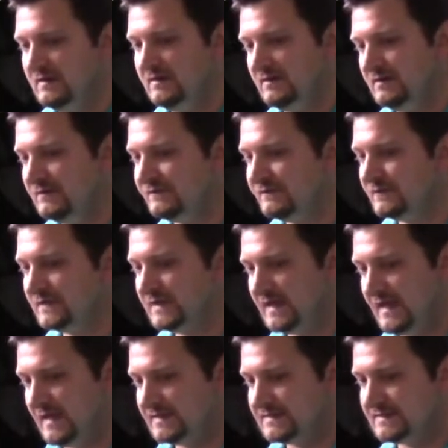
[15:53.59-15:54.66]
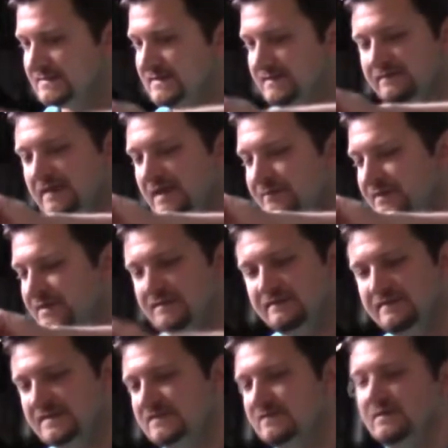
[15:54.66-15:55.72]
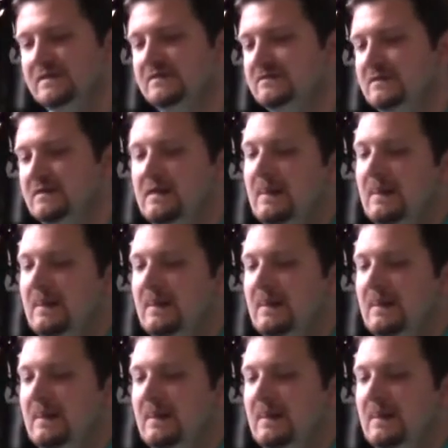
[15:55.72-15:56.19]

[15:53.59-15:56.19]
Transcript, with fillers: uh, for the access level, I believe, as well,